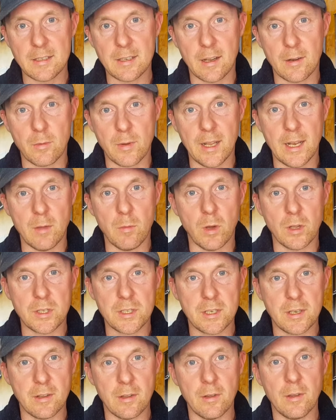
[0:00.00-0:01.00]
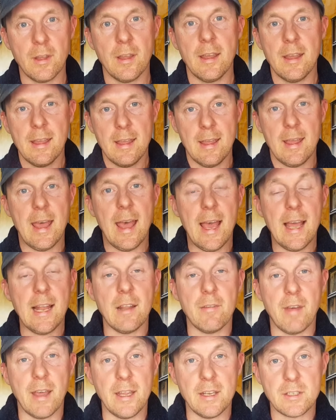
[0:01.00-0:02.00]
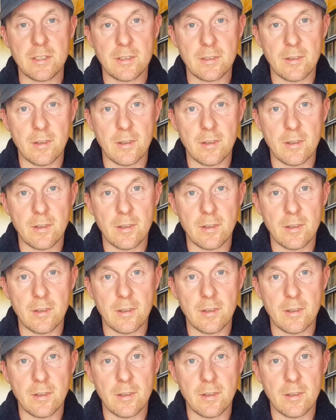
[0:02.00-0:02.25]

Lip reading: I really want to elevate